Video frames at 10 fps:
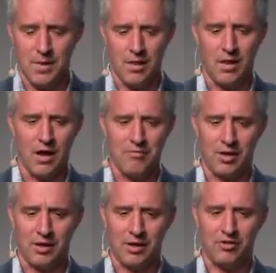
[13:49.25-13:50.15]
life, I
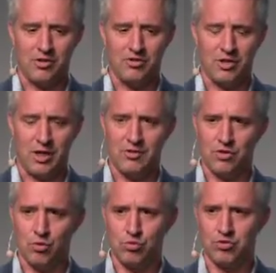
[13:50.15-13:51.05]
can actually say it's a
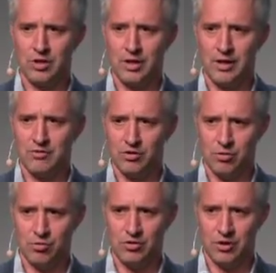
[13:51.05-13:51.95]
good
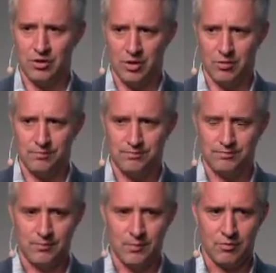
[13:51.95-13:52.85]
deal
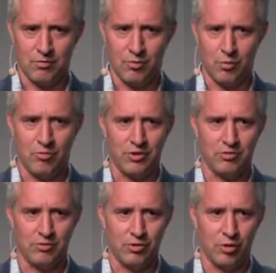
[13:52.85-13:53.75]
from a
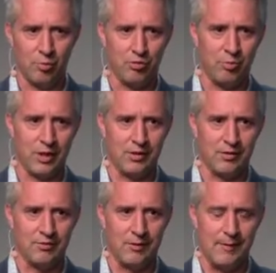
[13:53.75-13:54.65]
risk return
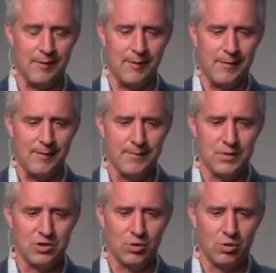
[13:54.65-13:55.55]
perspective.
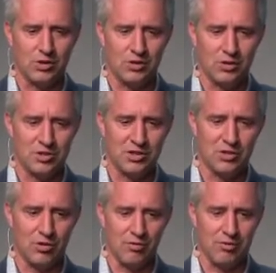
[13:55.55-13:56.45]
So what does
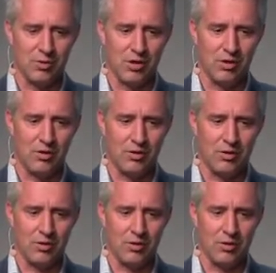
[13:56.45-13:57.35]
this offer? Well,
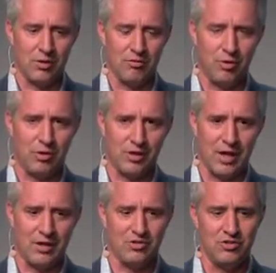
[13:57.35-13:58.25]
if you look at the
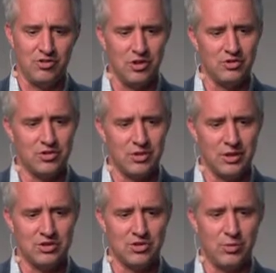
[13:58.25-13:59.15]
SDGs,
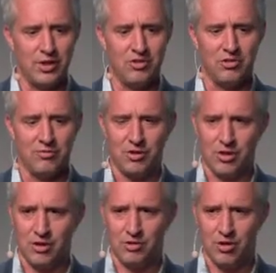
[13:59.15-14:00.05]
it's
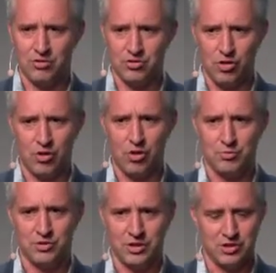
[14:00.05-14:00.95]
2,700 solar
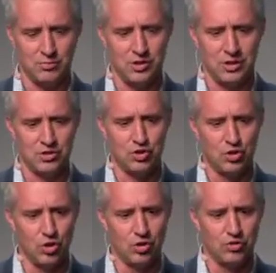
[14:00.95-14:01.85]
home systems
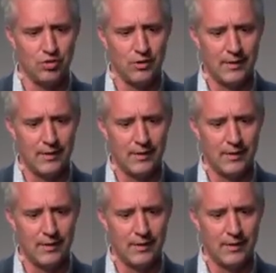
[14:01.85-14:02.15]
installed.